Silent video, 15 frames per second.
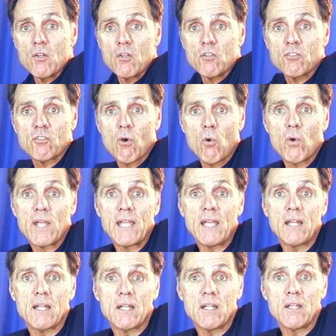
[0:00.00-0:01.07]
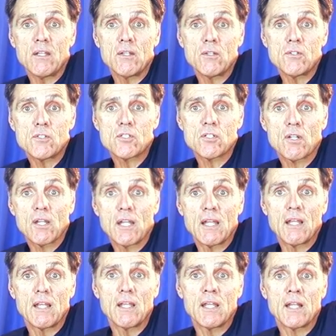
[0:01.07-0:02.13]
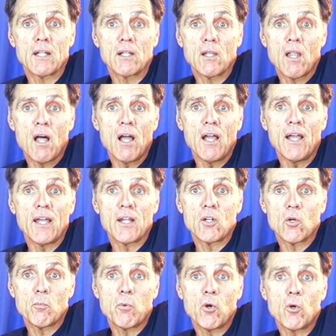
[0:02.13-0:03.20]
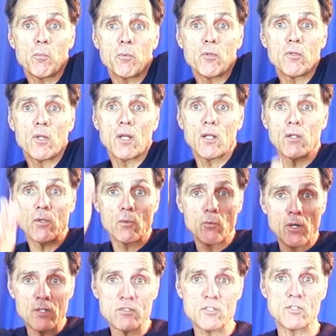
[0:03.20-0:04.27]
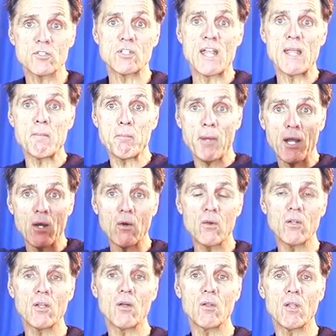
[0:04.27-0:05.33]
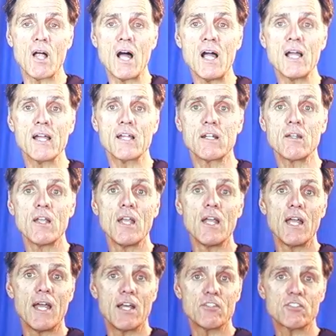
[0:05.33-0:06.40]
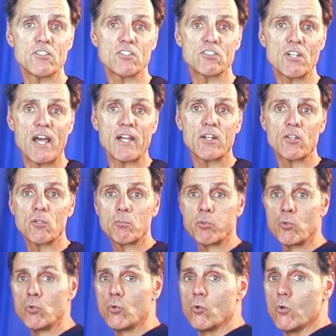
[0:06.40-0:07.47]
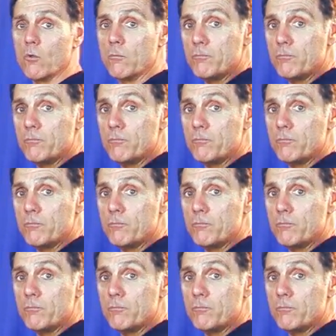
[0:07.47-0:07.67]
so it is in line or perpendicular, runs the same parallel line as the side of the pool.